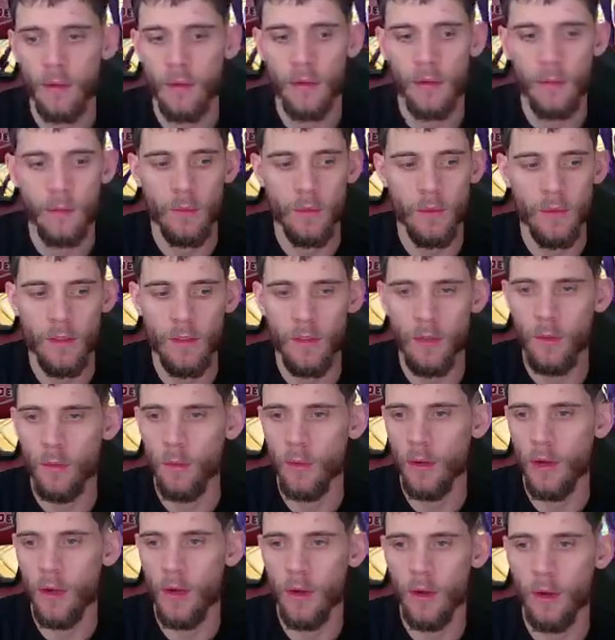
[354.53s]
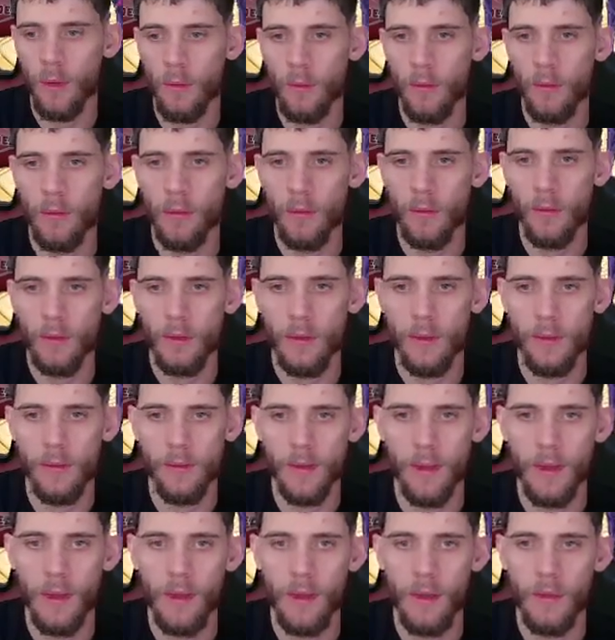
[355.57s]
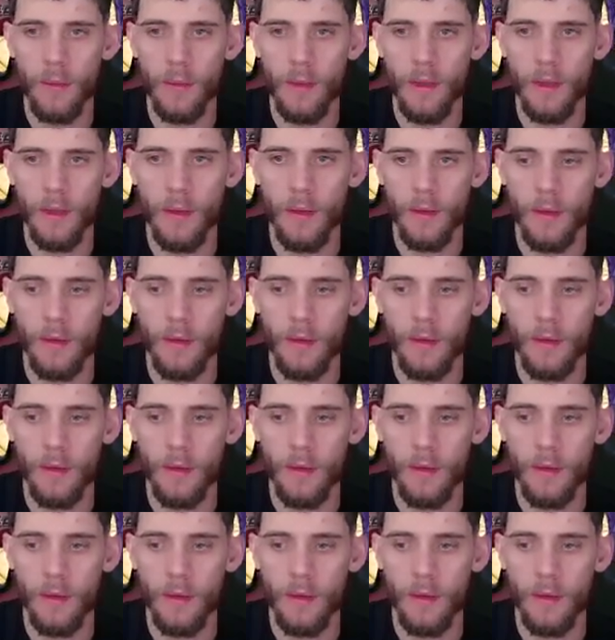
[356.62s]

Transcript: What does he do on auto? He does the AoE.